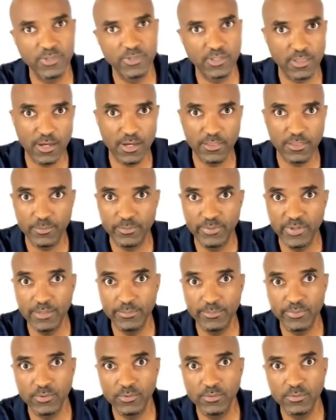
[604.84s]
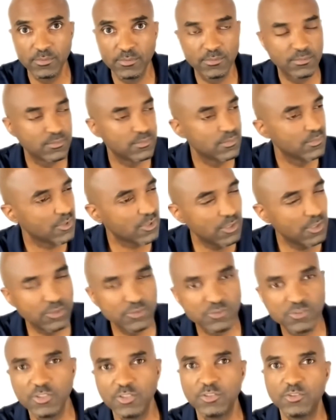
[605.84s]
with other people,
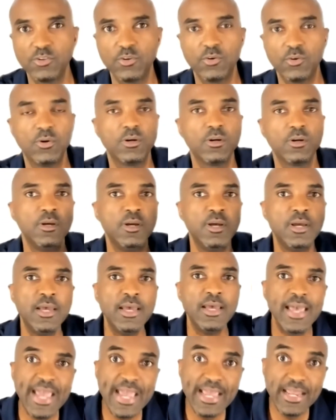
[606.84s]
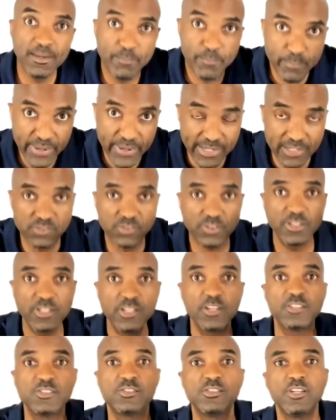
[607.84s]
closing the door, and picturing
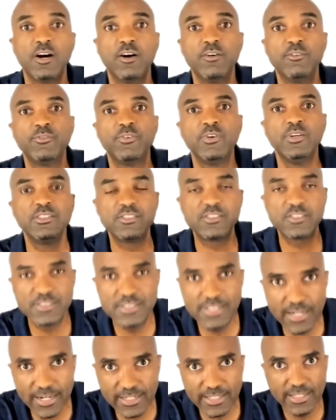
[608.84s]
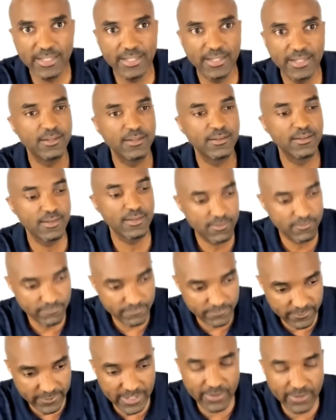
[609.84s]
yourself studying
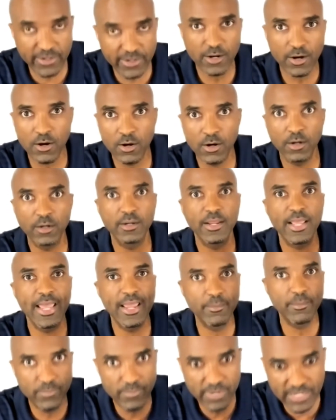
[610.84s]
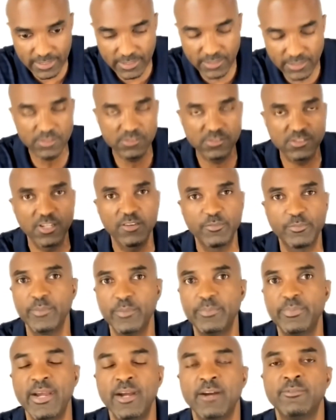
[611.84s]
very hard and getting yourself
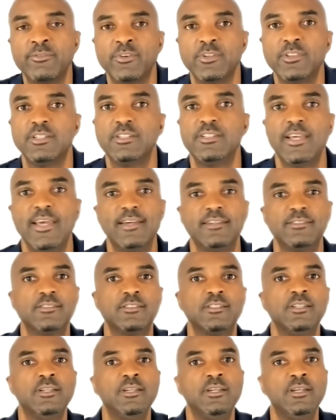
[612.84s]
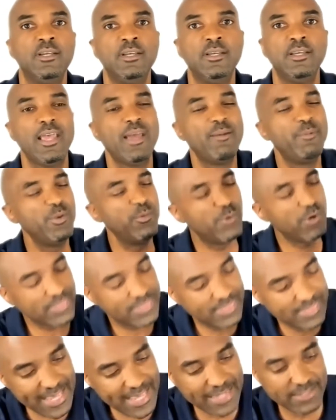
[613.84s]
prepared for the test. We
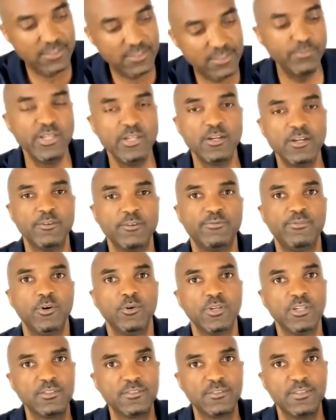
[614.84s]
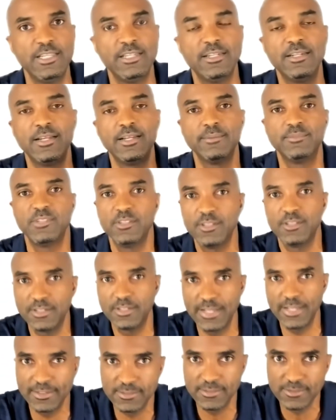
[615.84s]
want that to be your focus leading up to the
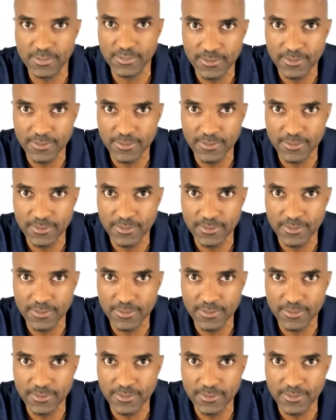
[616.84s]
test.